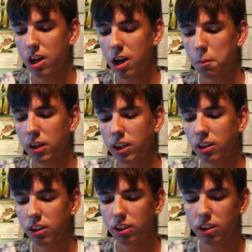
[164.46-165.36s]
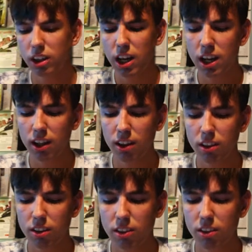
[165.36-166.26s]
I mean, yeah.
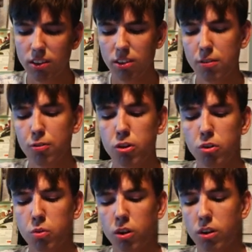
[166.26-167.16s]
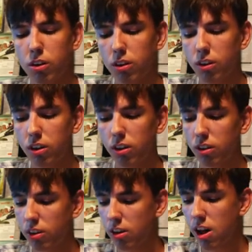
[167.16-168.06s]
First one,
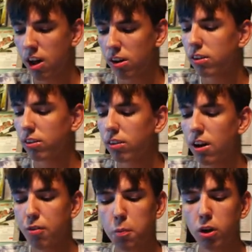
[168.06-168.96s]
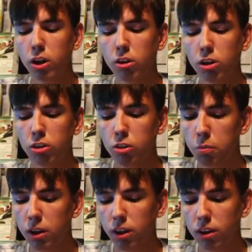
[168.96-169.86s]
yeah, everybody agrees with
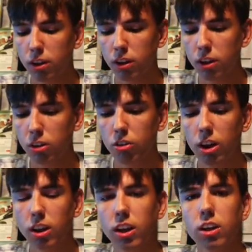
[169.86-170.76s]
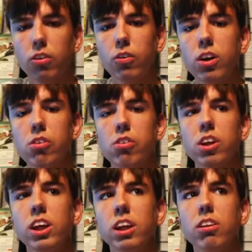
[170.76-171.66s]
me, because you can always
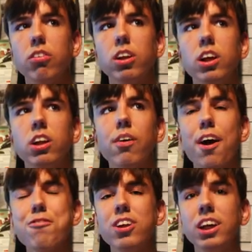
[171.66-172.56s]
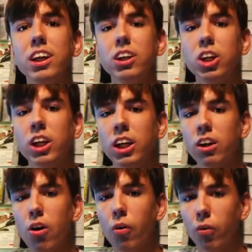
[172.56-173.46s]
eat, you don't have to eat chicken
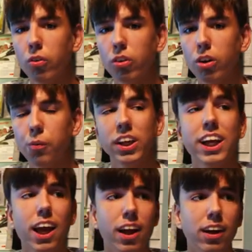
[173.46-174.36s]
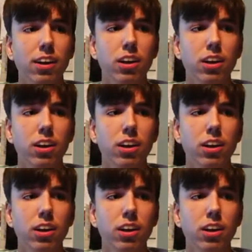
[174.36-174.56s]
cold, but you can,